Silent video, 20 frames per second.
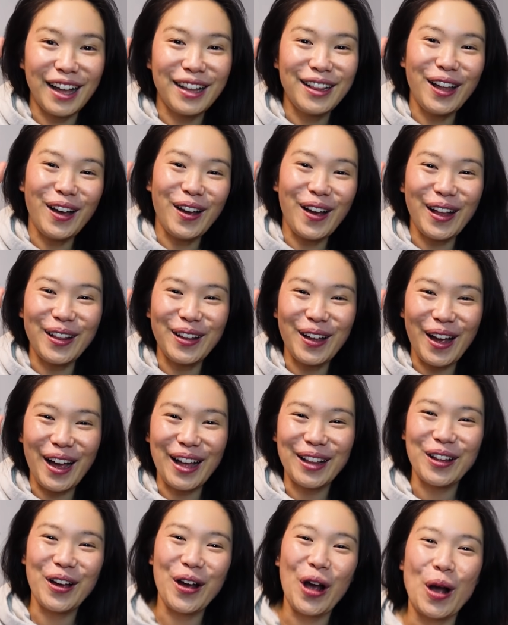
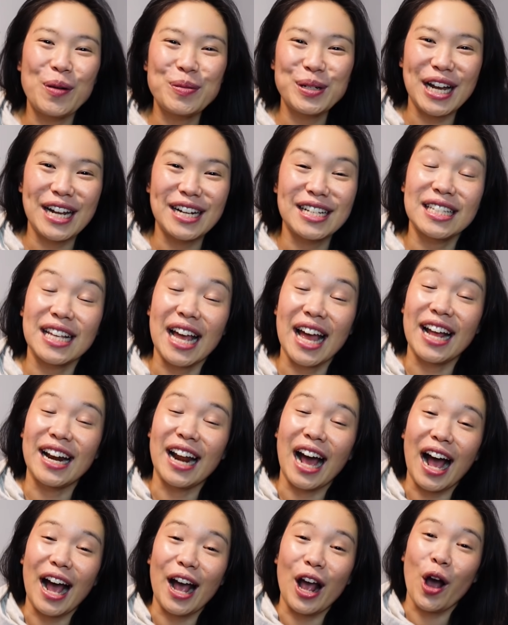Hello, I'm Janice and
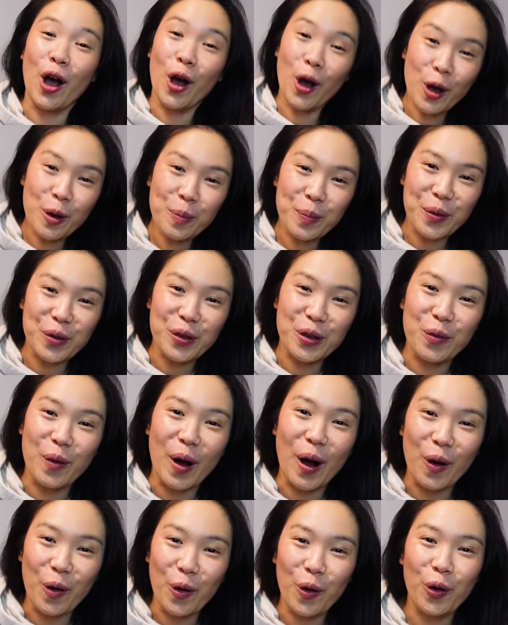I hope you
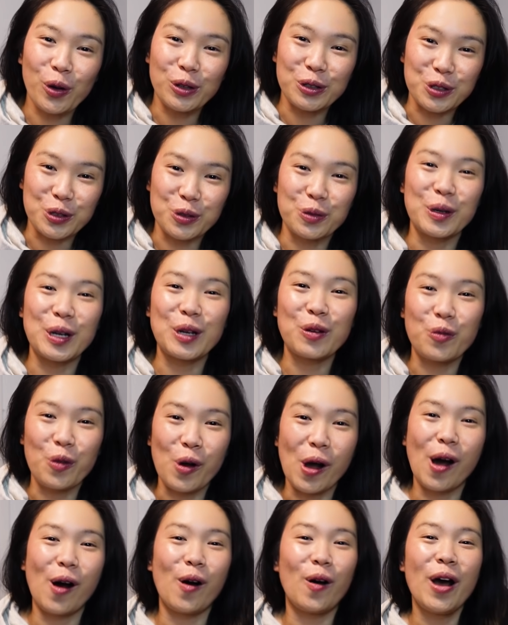are all doing
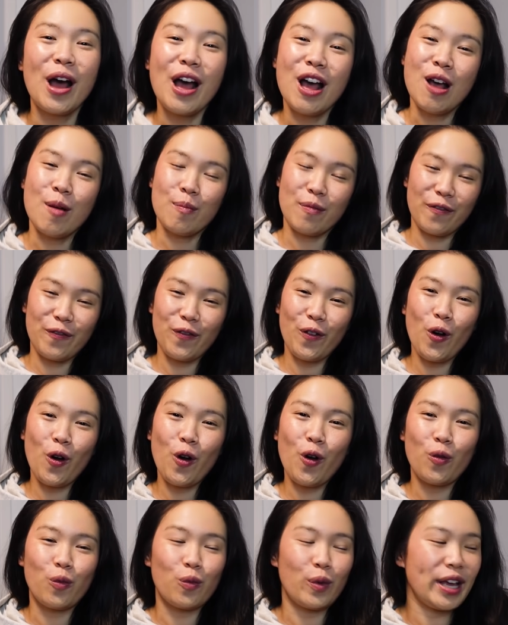well.
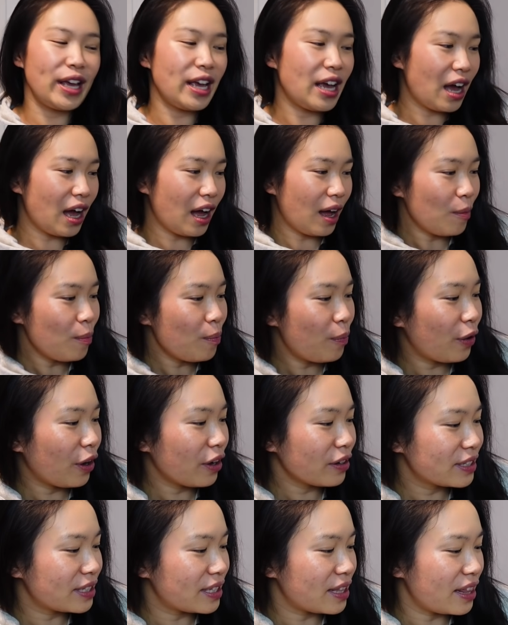Before we
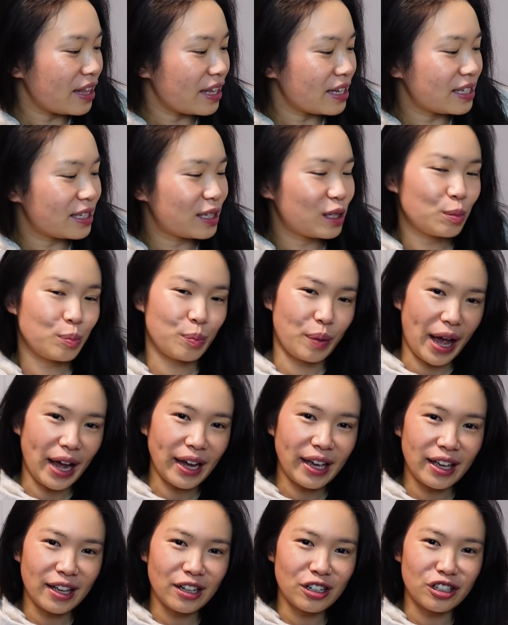unbox this
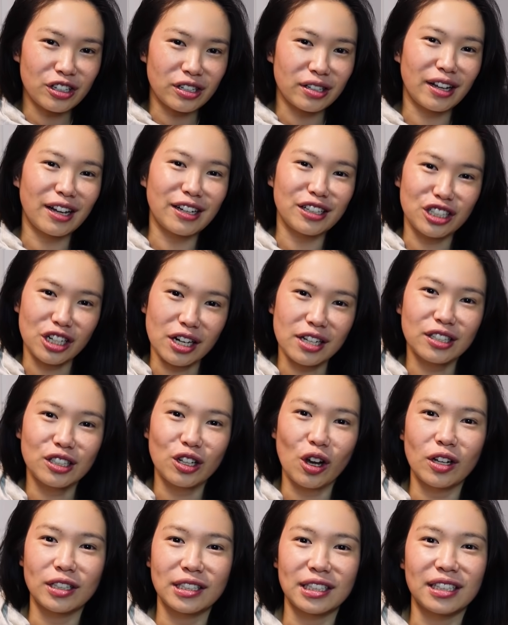package that just
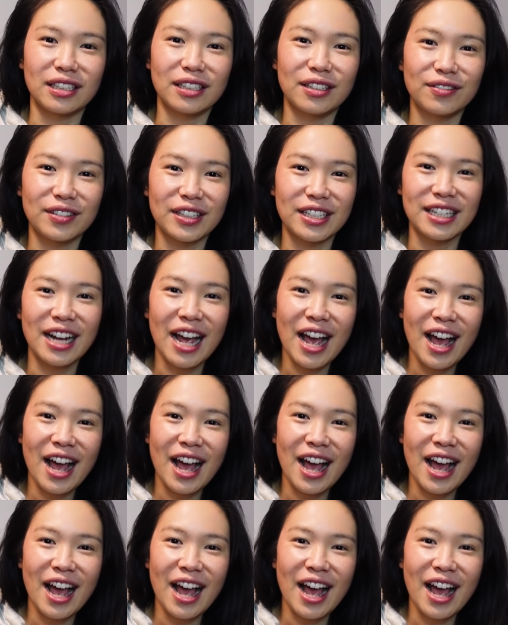got delivered,